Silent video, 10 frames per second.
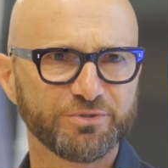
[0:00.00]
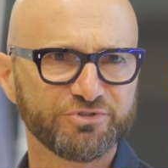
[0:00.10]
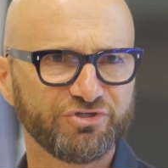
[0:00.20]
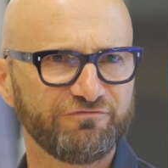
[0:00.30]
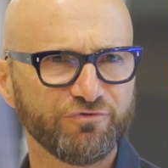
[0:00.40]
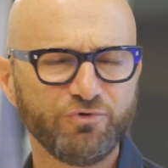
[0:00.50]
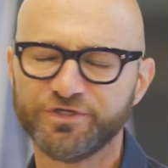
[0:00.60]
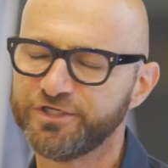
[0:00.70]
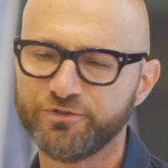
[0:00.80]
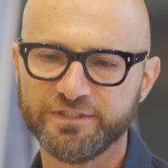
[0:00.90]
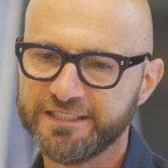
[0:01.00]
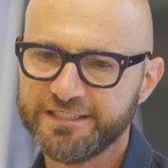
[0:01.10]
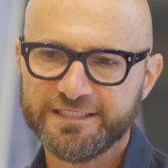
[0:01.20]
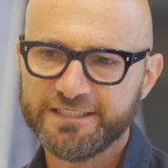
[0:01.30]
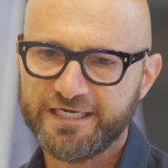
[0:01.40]
on the shop floor.
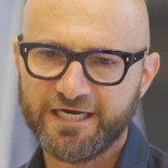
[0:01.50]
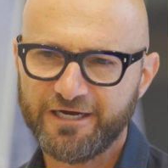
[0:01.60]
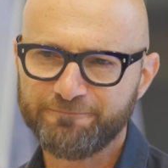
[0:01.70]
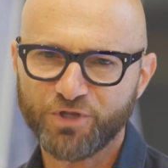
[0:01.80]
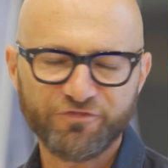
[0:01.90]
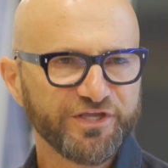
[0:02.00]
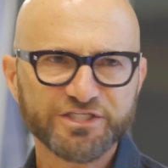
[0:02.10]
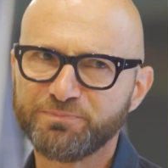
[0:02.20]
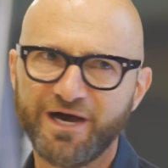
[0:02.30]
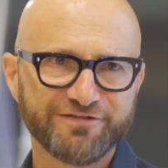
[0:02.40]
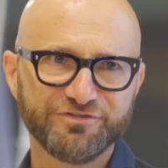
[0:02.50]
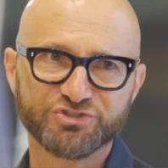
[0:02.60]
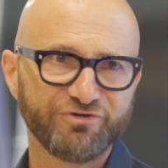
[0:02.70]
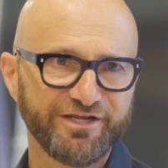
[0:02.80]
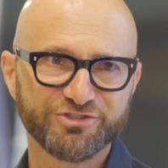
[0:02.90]
I think it's part of the
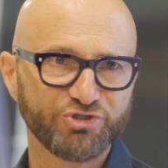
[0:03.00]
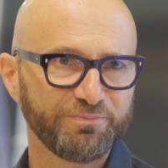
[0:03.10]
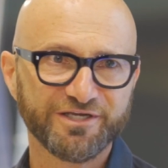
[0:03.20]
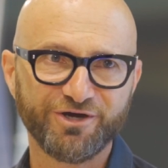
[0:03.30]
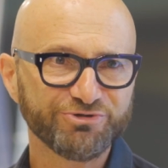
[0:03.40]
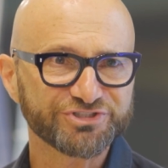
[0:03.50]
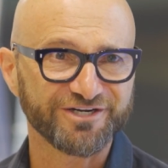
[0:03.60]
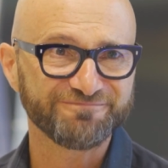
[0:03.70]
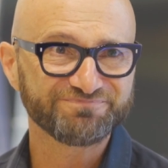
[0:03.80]
Australian shopping culture.